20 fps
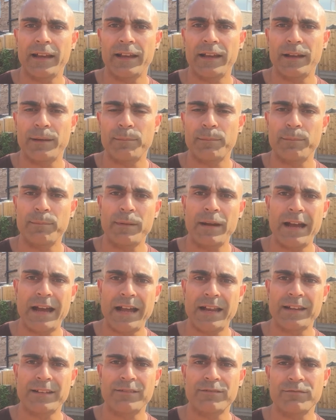
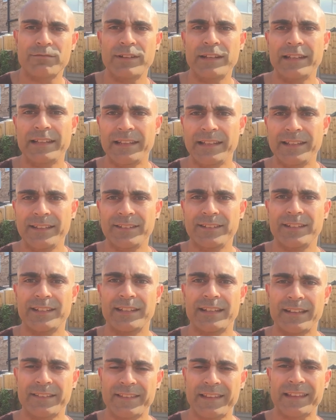and really
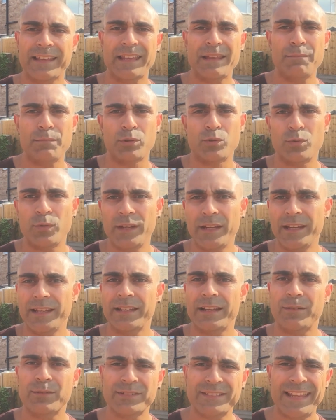easy. And I think in
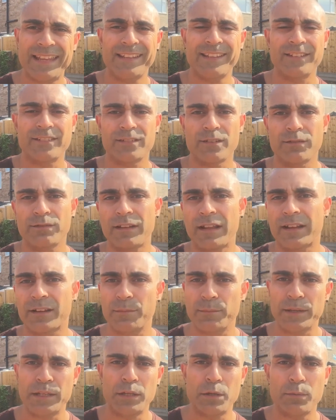between I was taking stuff like
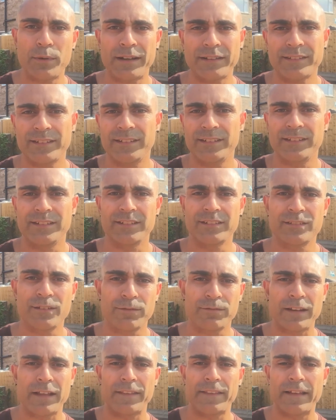amino acids and
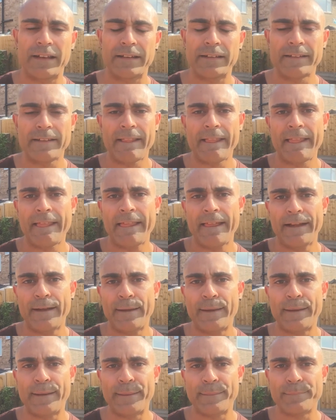stuff like that,
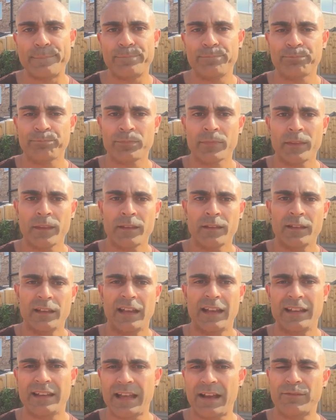and
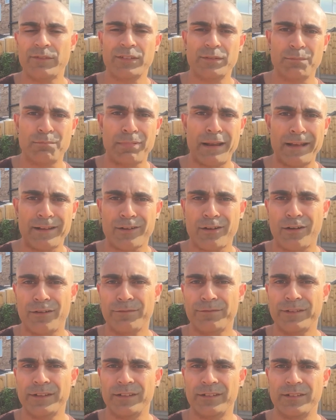having some black
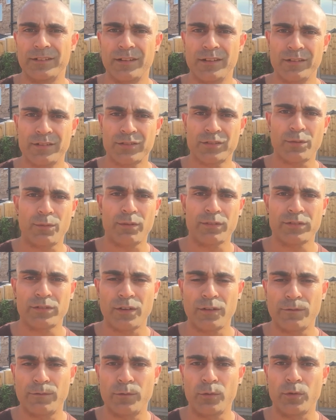coffee and so on and
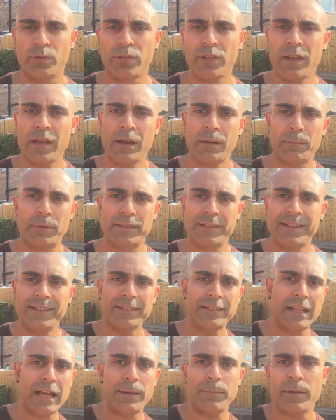so forth. But
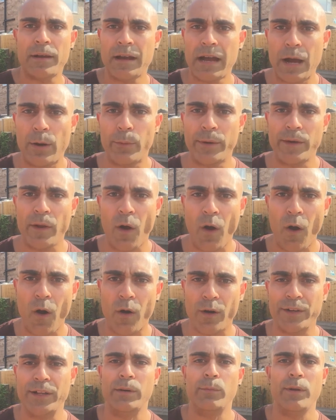this time I went
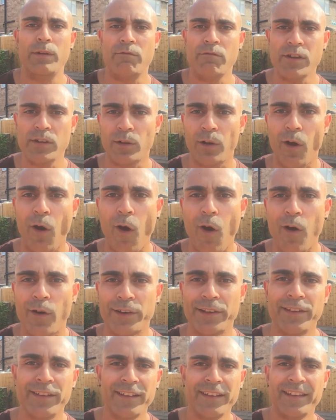hard, I went real
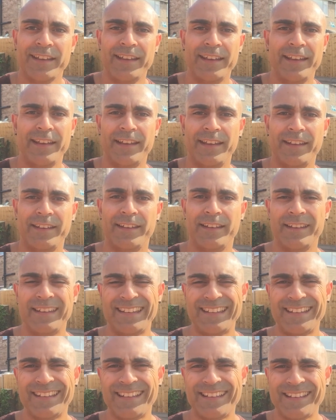hard, and
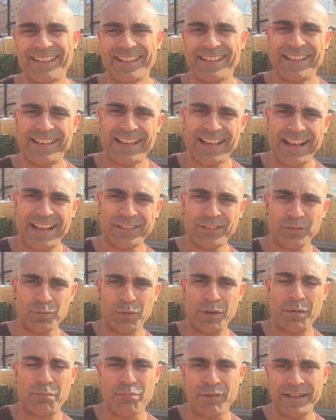I just
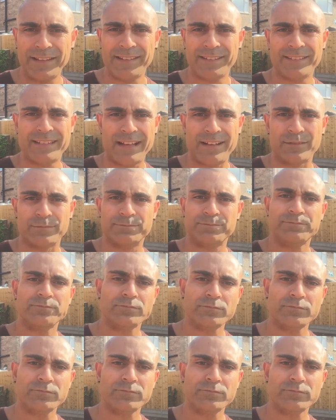want to break this down.